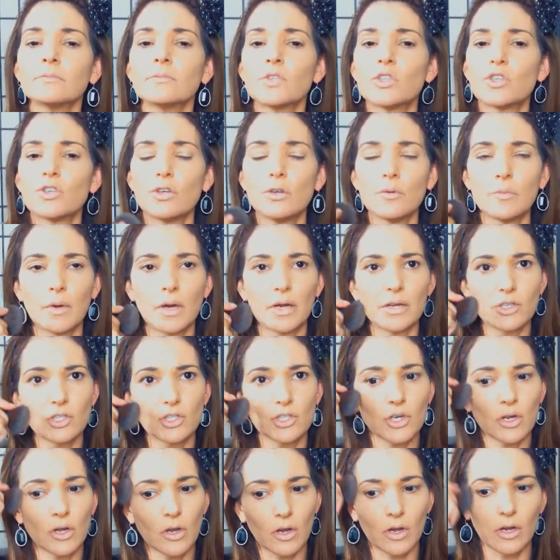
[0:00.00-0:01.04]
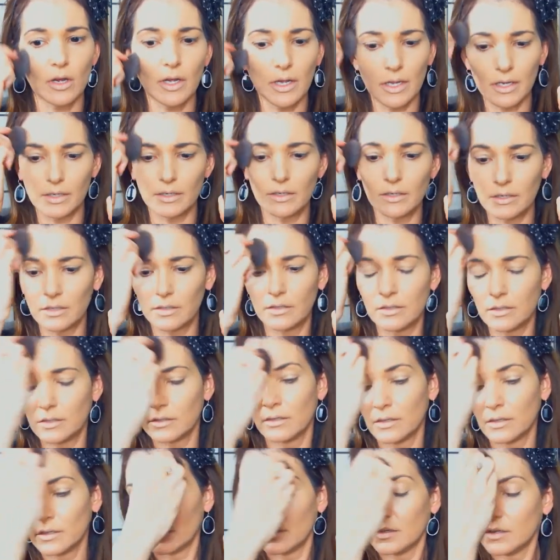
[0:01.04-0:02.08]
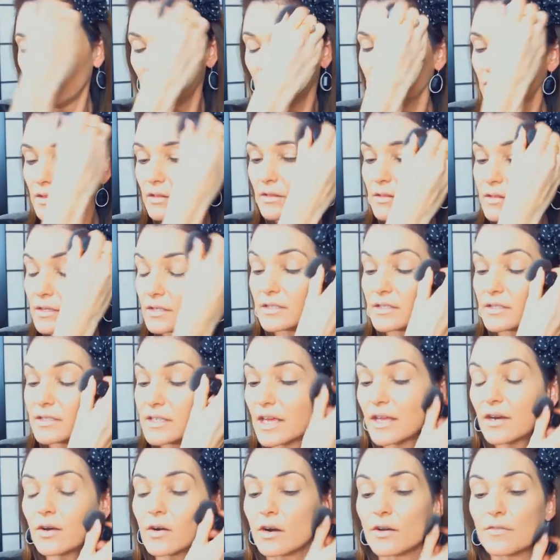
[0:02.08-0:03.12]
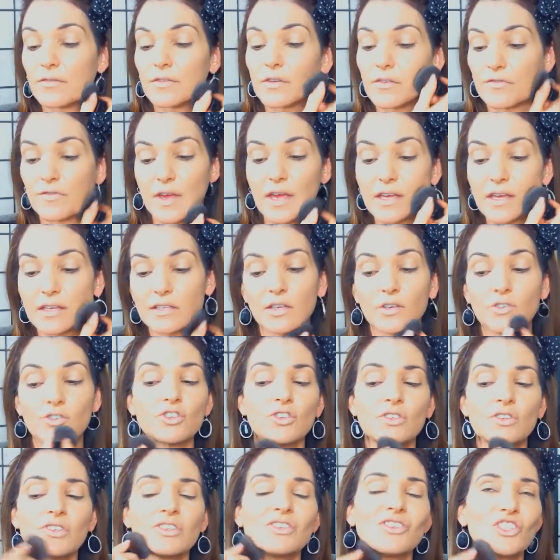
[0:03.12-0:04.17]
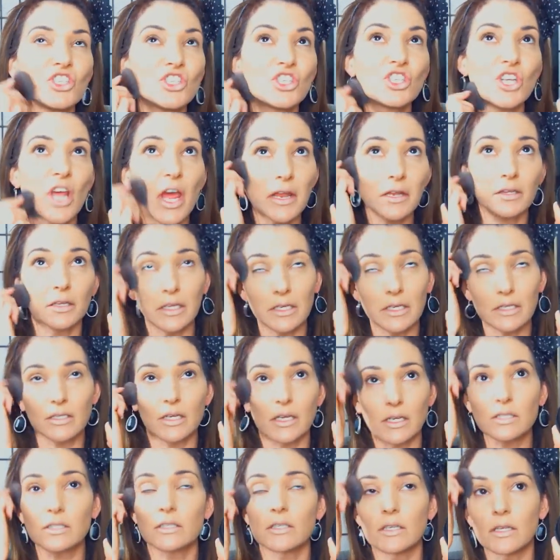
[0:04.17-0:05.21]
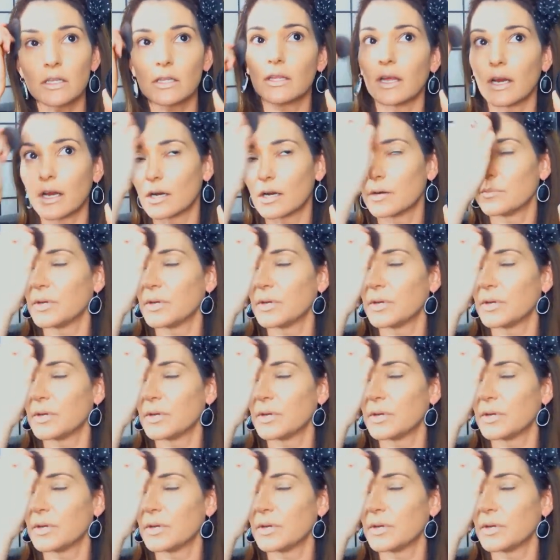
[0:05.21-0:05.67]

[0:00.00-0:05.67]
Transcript: too much on the center of the face. I'll just gently dust it there